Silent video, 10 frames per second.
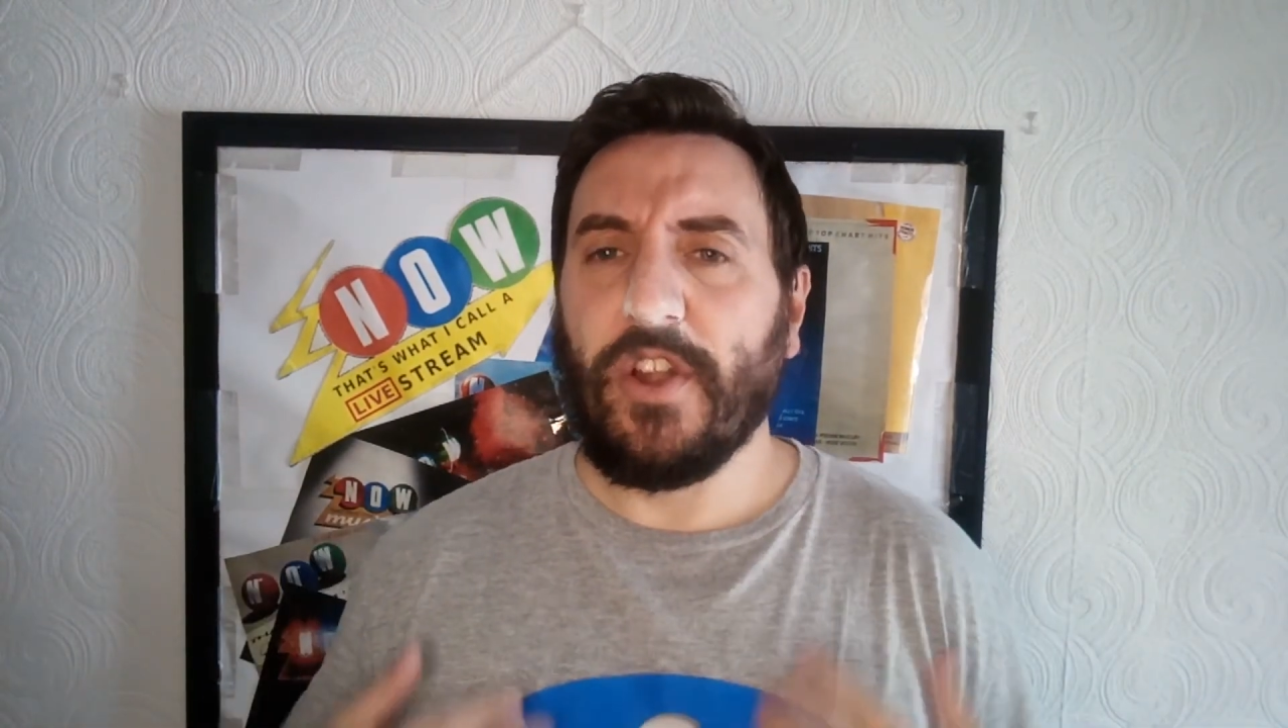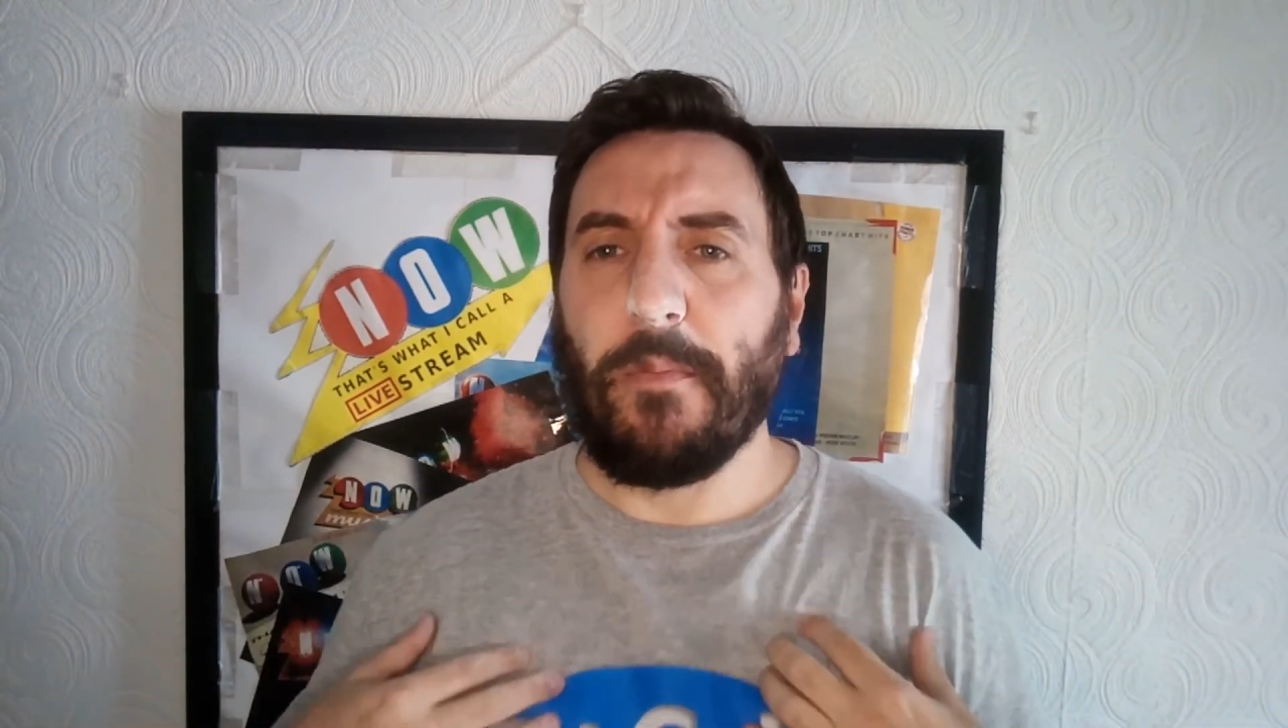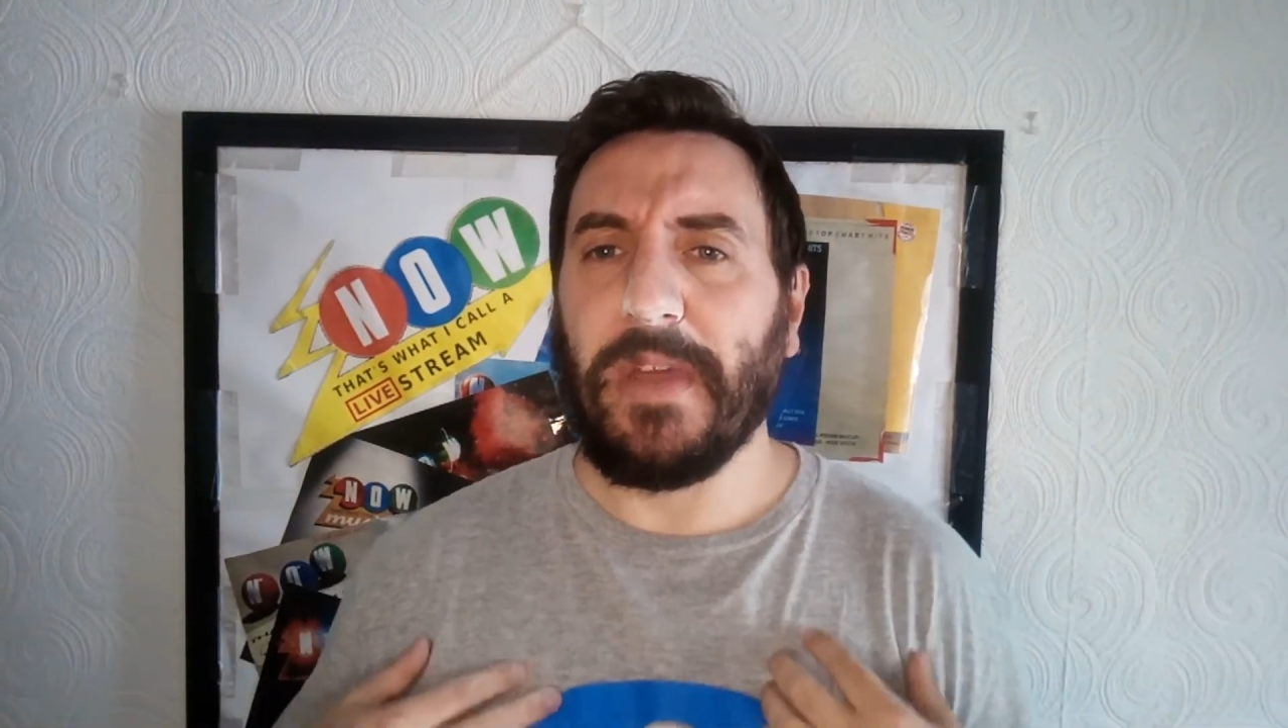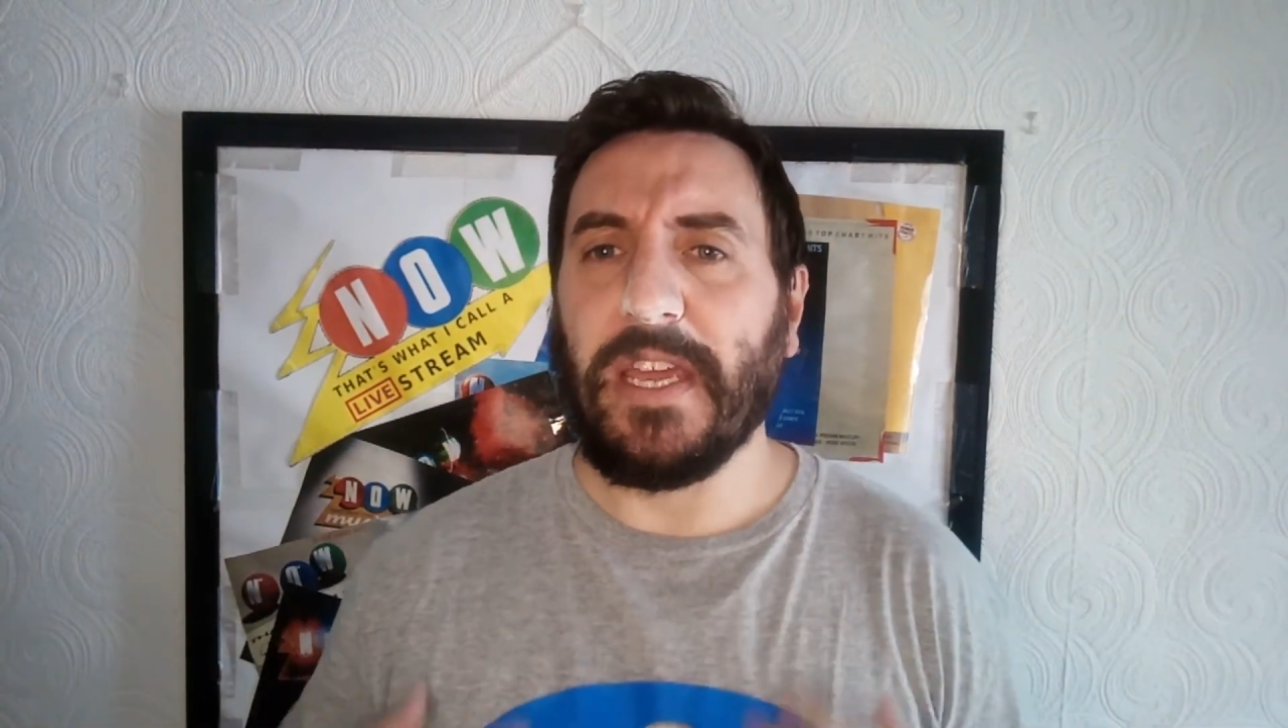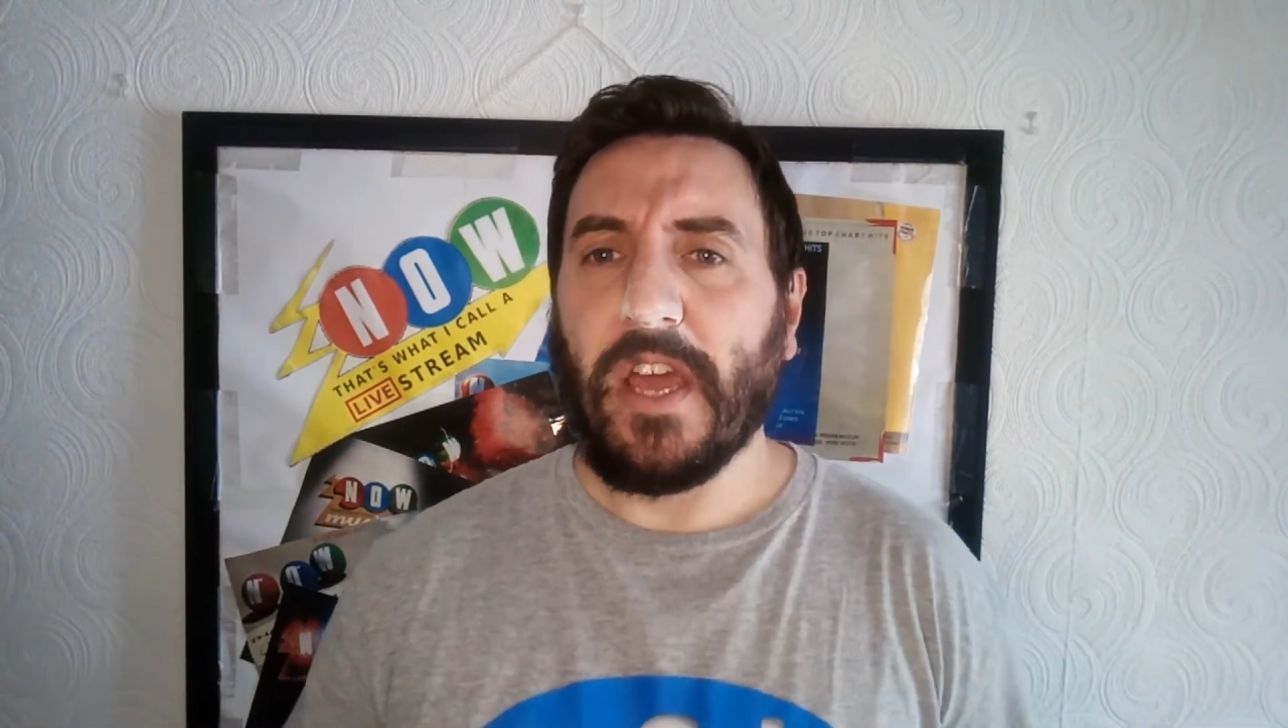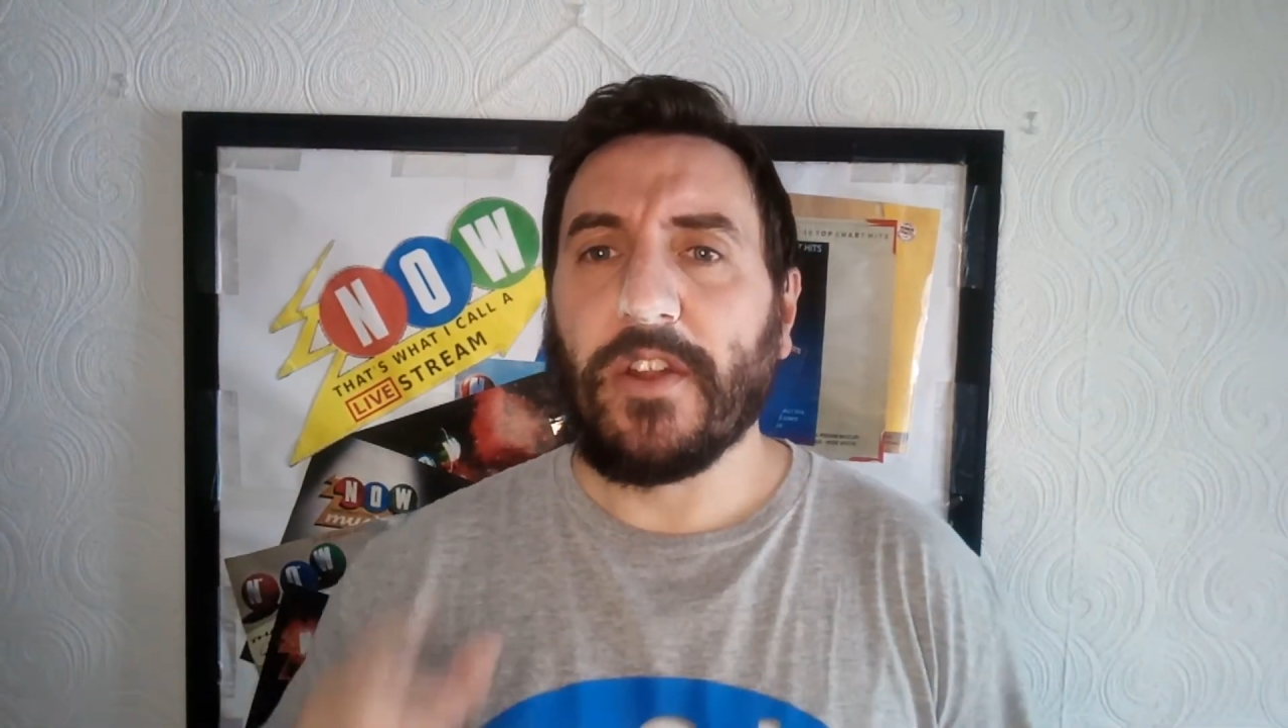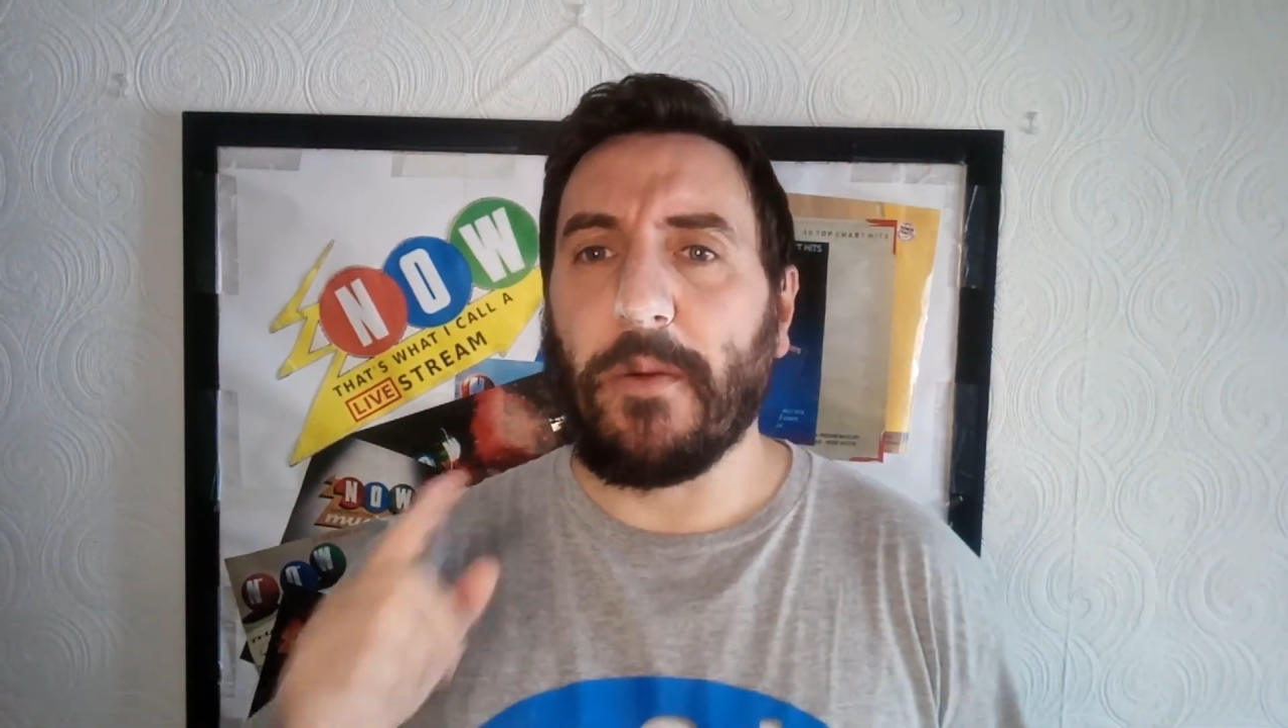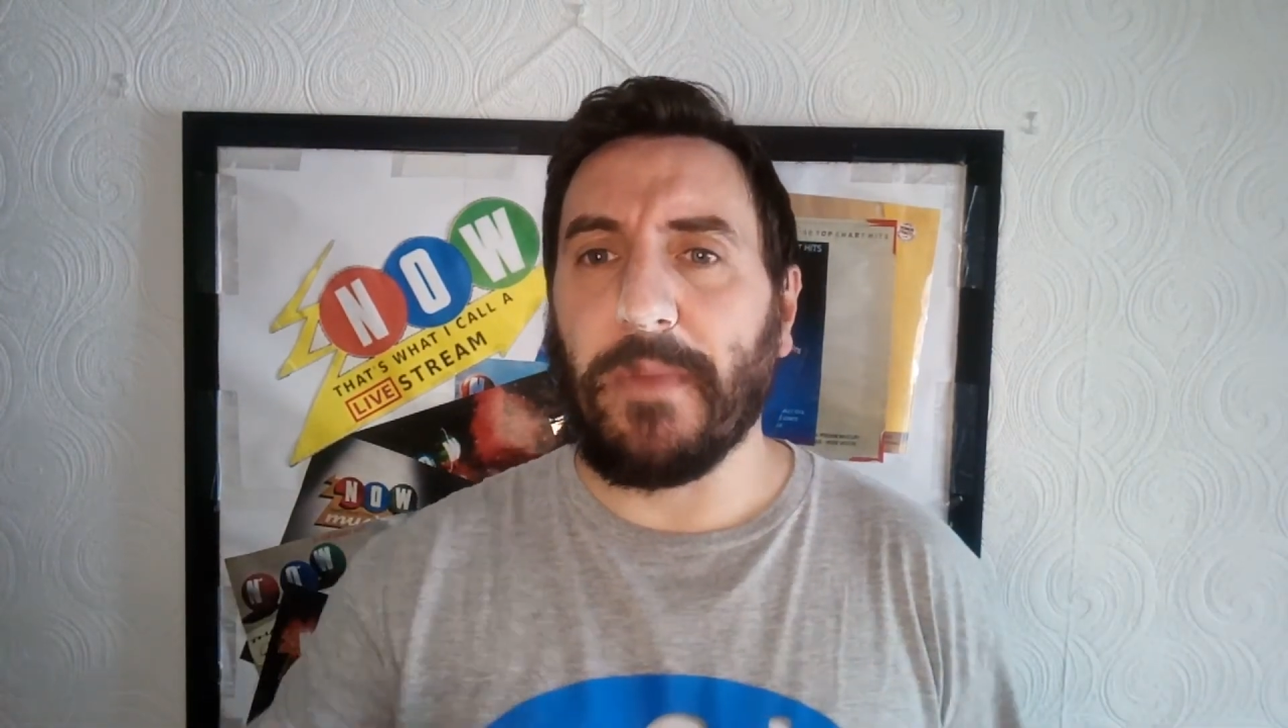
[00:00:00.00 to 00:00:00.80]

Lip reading: Not me,